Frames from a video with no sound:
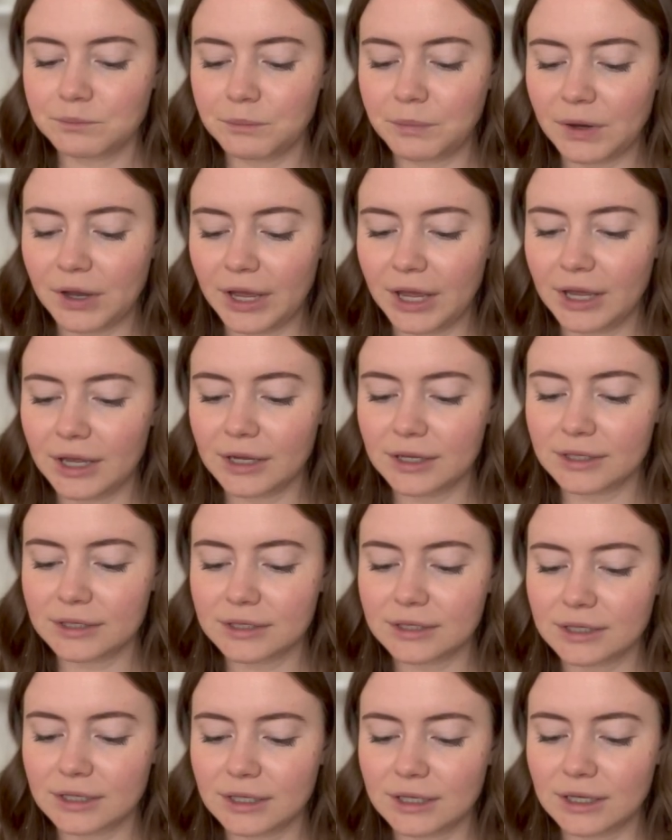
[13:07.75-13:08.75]
But
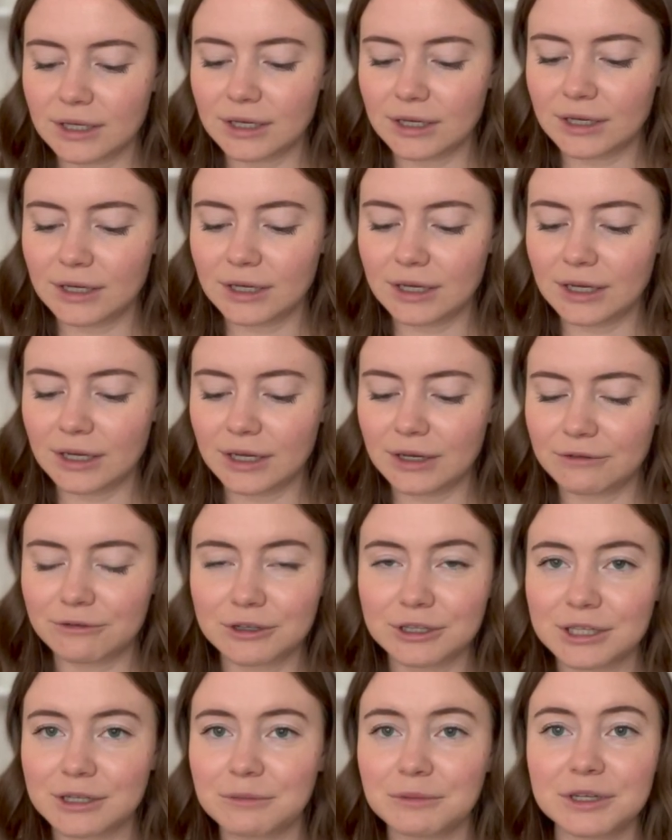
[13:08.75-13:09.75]

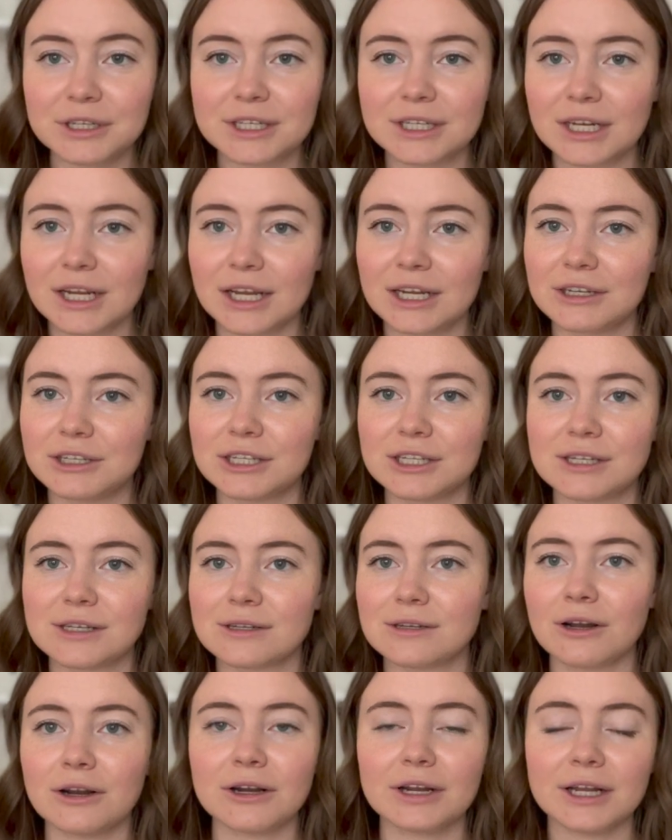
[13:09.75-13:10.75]
for some reason I just
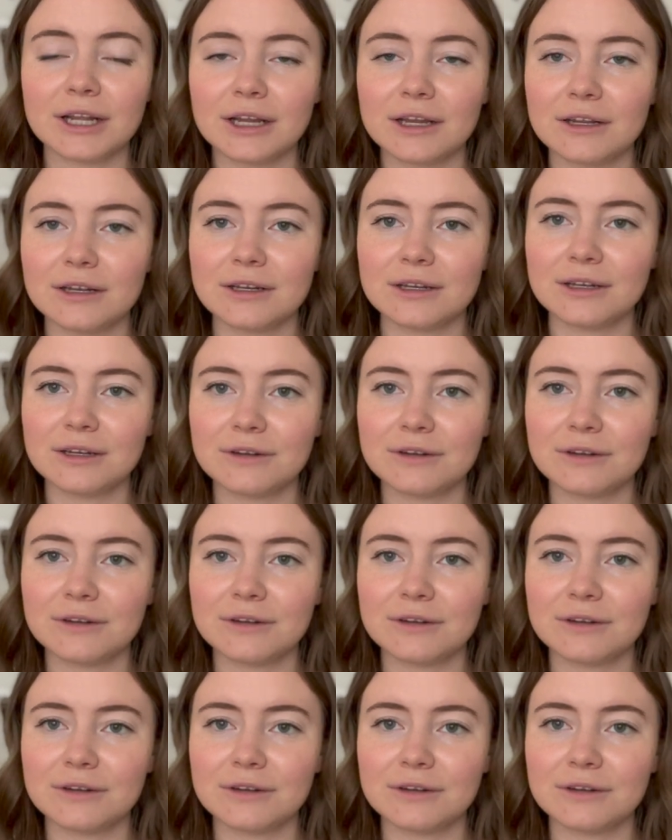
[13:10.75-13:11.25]
started it